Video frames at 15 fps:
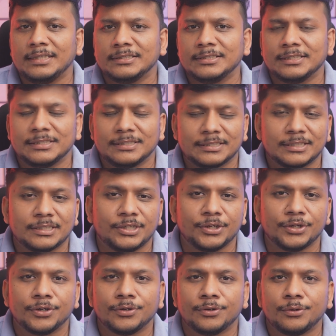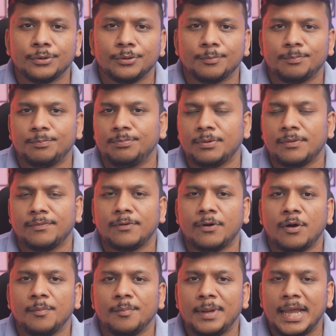is Creo
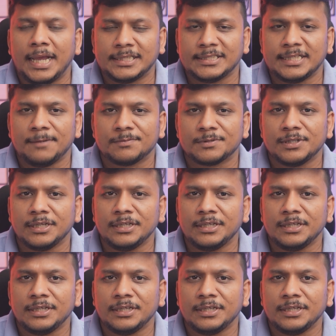perform exceptionally